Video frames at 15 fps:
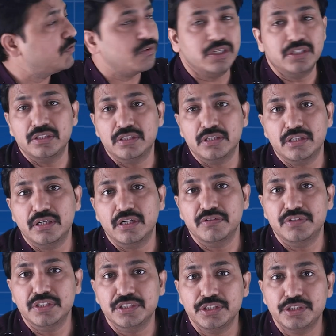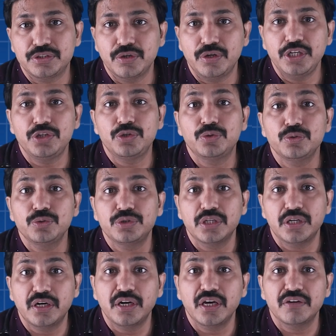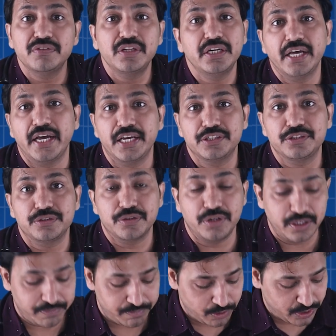1/3 of the systolic, 2/3 of the diastolic.